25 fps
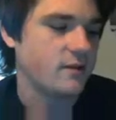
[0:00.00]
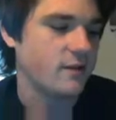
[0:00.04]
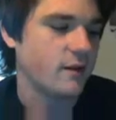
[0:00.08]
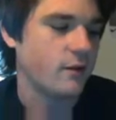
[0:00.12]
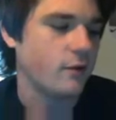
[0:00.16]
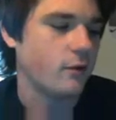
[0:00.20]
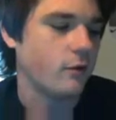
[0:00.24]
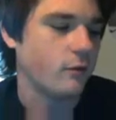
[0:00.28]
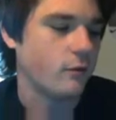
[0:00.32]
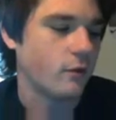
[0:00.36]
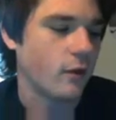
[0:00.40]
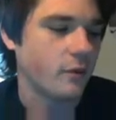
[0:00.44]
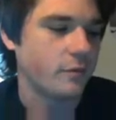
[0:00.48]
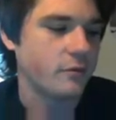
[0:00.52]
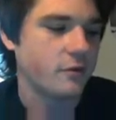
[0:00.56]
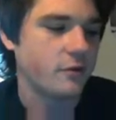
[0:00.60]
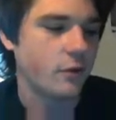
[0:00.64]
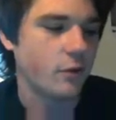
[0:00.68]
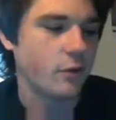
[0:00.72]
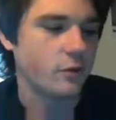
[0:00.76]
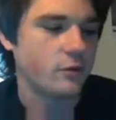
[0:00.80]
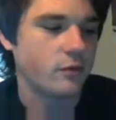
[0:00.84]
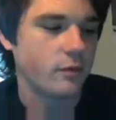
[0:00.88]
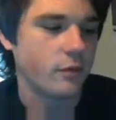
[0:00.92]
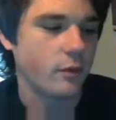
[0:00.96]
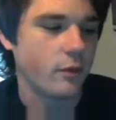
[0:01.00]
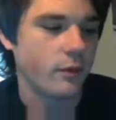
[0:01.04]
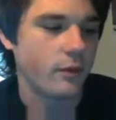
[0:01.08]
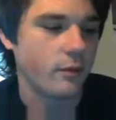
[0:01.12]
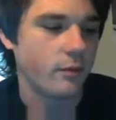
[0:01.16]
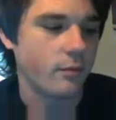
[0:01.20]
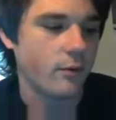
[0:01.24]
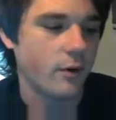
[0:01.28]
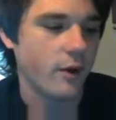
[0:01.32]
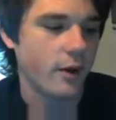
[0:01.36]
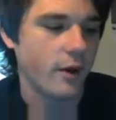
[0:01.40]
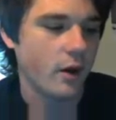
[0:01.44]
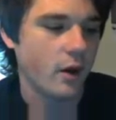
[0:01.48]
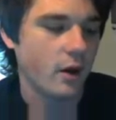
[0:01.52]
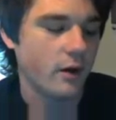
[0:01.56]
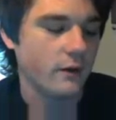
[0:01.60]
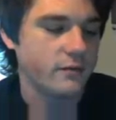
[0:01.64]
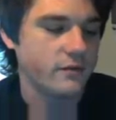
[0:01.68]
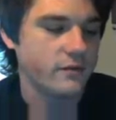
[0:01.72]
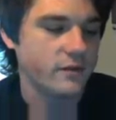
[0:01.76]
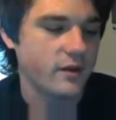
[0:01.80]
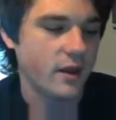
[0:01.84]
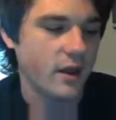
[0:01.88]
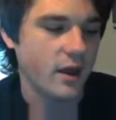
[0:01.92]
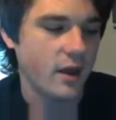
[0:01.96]
Stay tuned for episodes throughout the
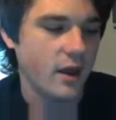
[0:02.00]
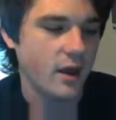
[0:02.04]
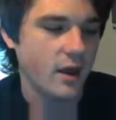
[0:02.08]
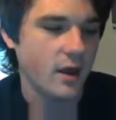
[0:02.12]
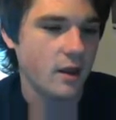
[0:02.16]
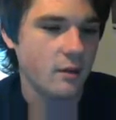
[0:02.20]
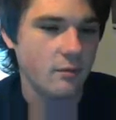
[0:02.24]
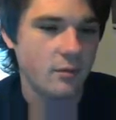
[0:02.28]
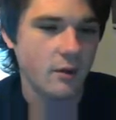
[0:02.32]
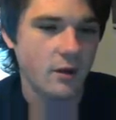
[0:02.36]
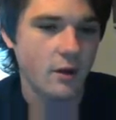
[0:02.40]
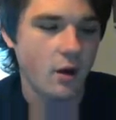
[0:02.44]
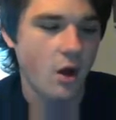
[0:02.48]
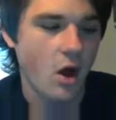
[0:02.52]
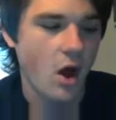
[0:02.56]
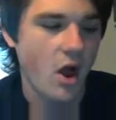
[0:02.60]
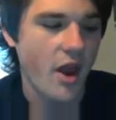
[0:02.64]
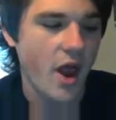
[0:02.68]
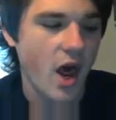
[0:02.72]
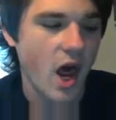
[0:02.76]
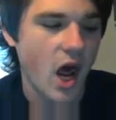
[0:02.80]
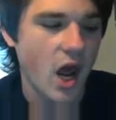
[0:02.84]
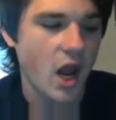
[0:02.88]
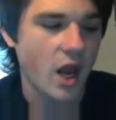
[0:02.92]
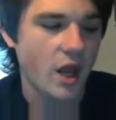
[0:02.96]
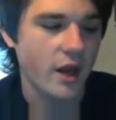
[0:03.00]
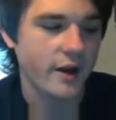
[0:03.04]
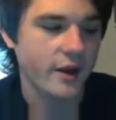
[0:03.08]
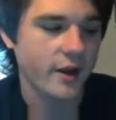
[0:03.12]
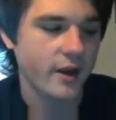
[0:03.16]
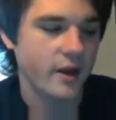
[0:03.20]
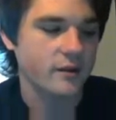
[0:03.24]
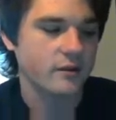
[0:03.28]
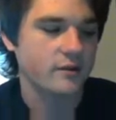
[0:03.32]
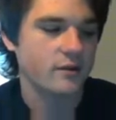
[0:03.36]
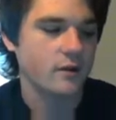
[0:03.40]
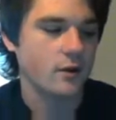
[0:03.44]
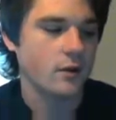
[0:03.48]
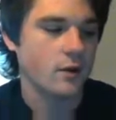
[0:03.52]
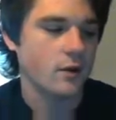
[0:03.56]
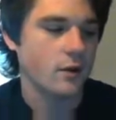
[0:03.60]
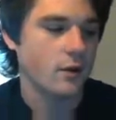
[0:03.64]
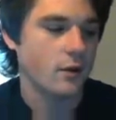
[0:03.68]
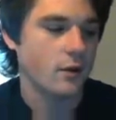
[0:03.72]
playoffs and beyond. Later, guys.